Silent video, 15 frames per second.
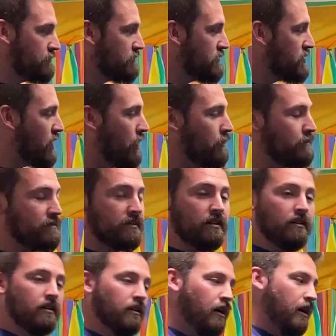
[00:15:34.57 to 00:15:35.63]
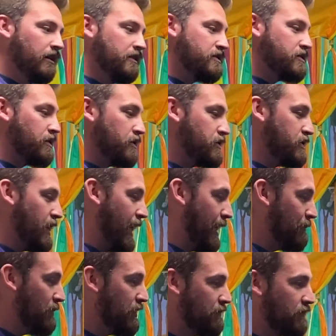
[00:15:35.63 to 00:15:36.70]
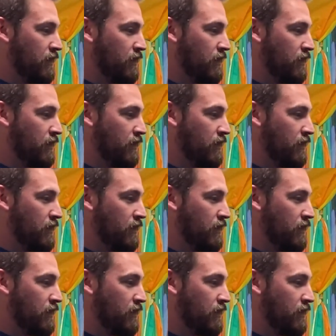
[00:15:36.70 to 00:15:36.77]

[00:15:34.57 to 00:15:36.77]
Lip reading: So, on the search tab,